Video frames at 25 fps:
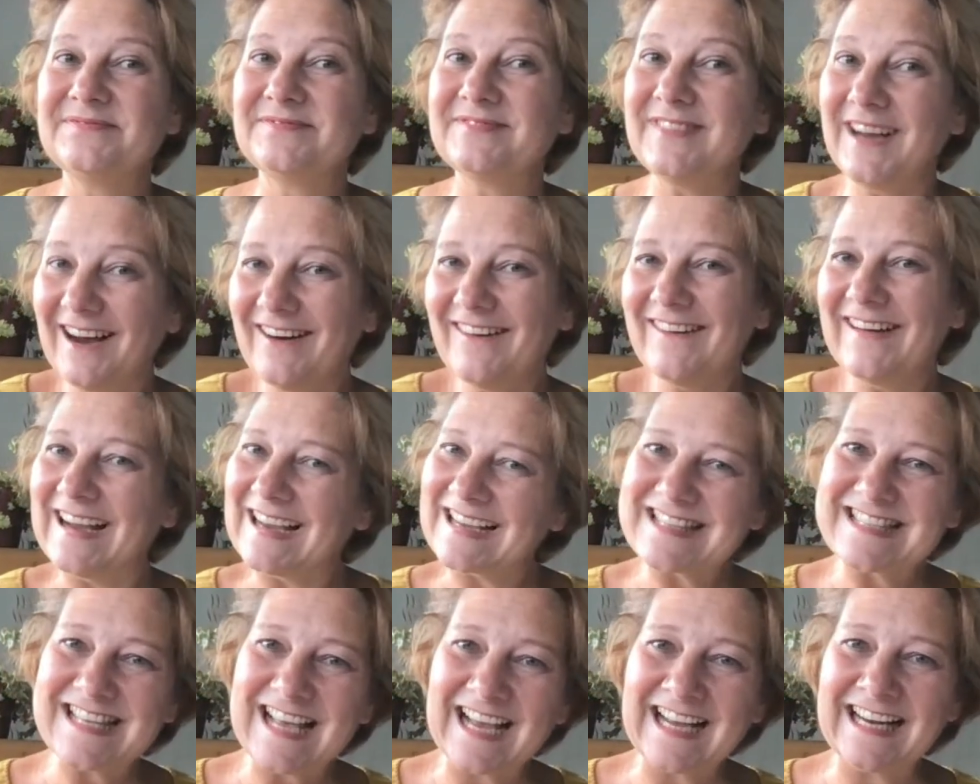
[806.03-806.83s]
Well,
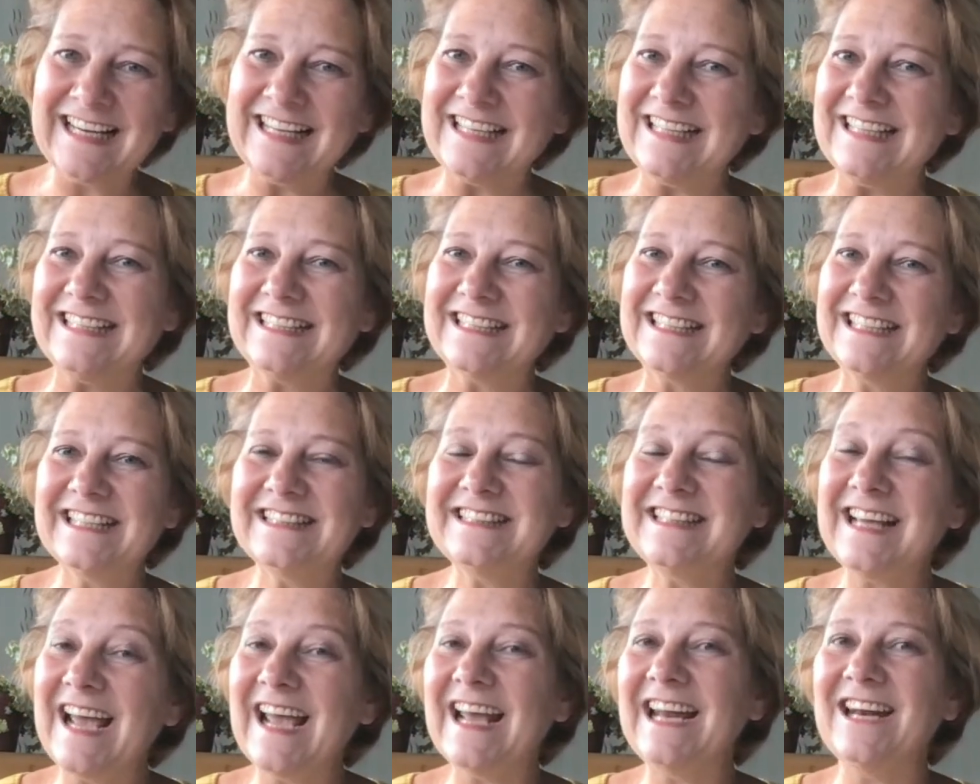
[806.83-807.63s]
exactly.
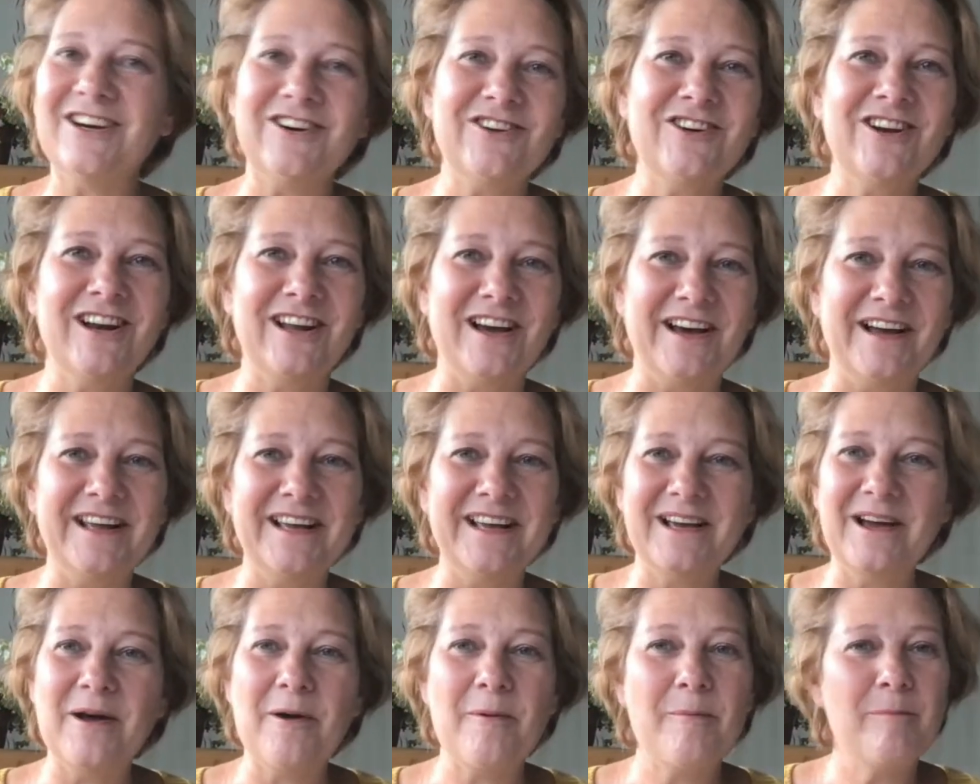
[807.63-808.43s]
They look
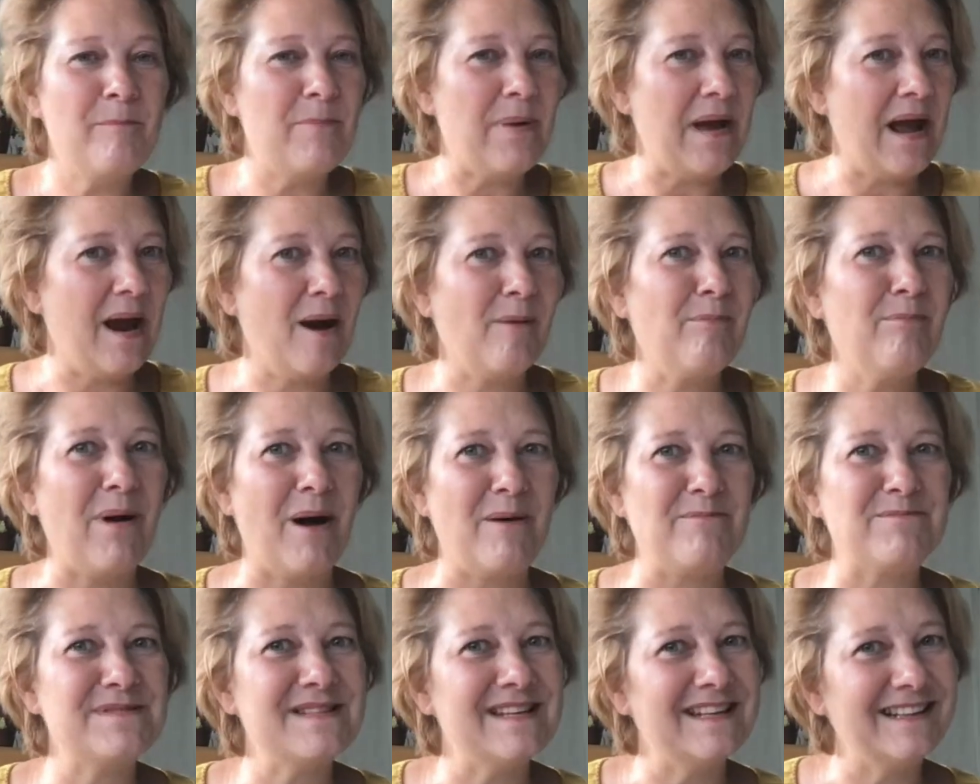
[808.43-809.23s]
like bear
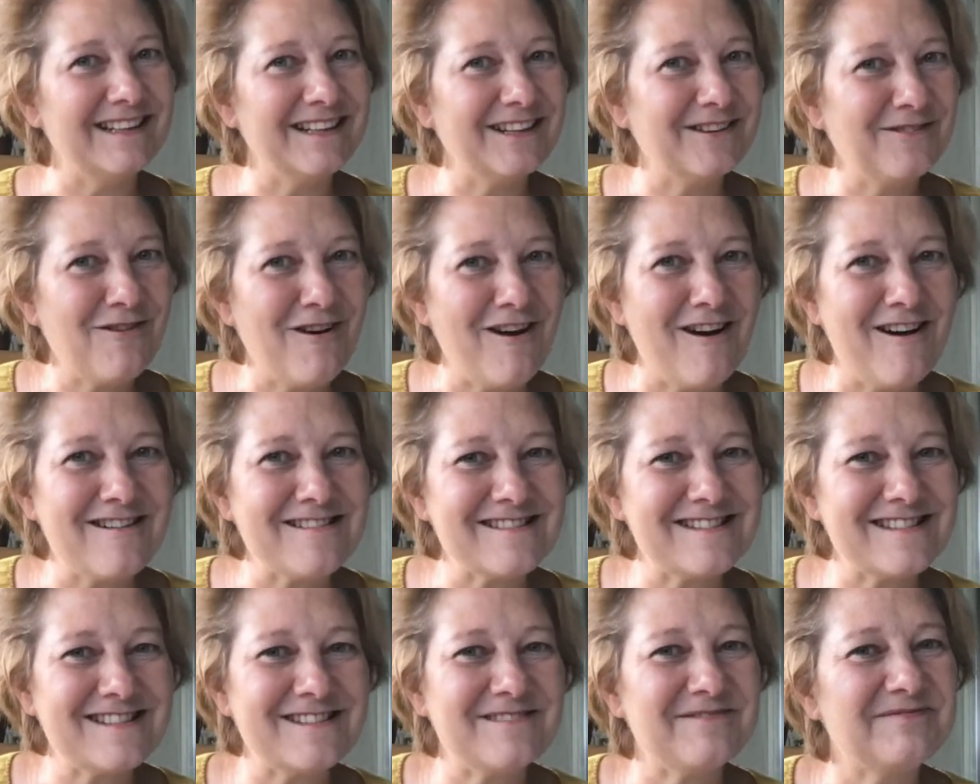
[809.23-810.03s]
bumps in the
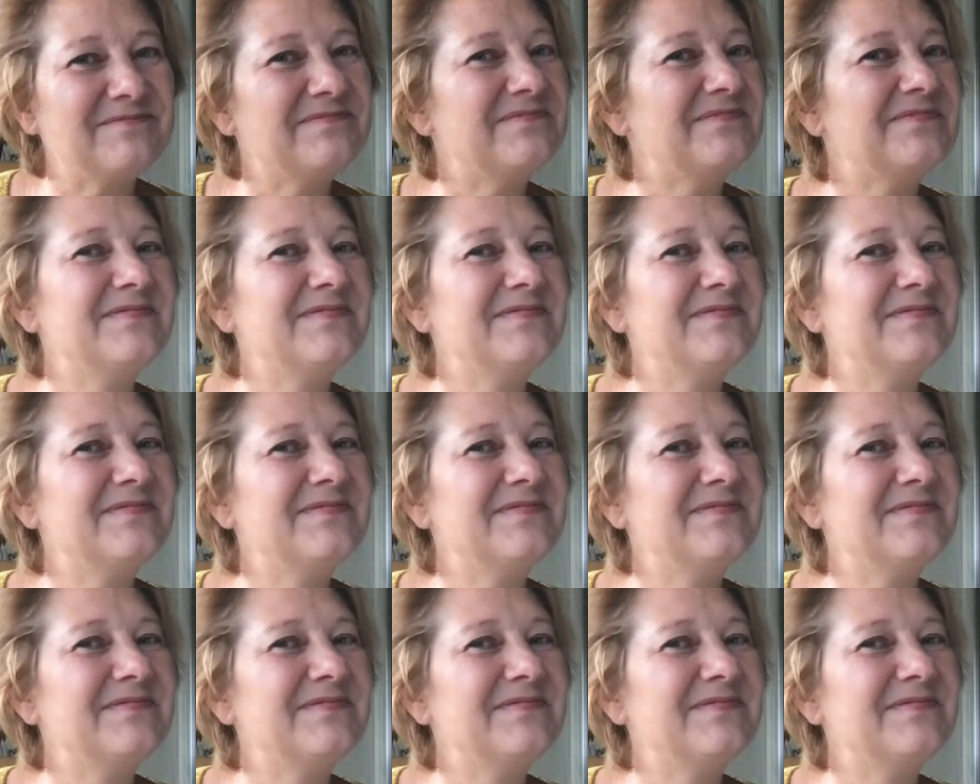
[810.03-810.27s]
grass.